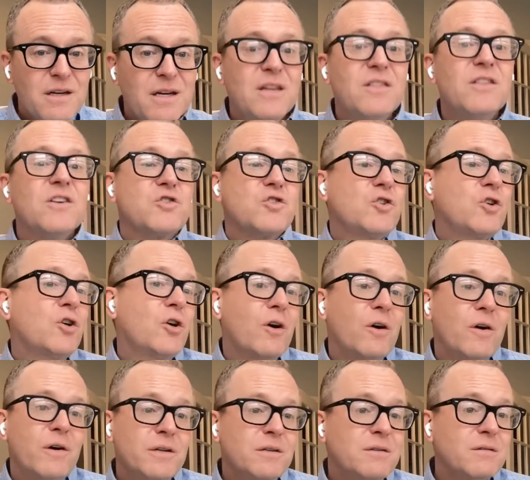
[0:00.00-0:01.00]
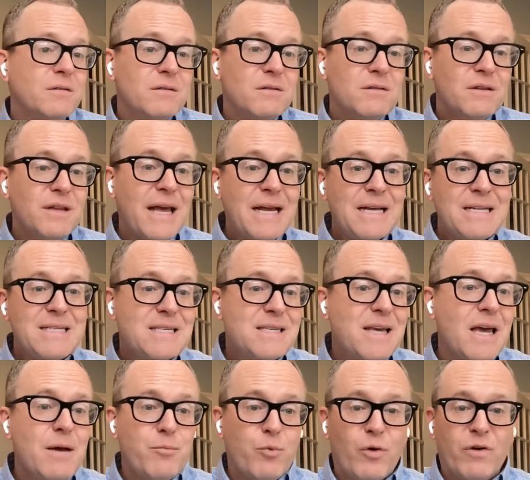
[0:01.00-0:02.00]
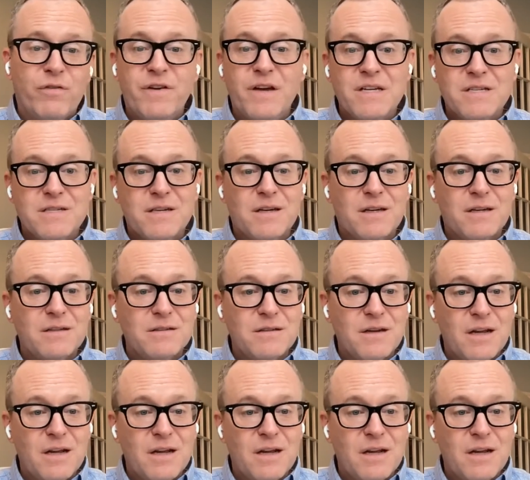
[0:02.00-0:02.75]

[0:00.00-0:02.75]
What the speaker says: in this current landscape we're facing.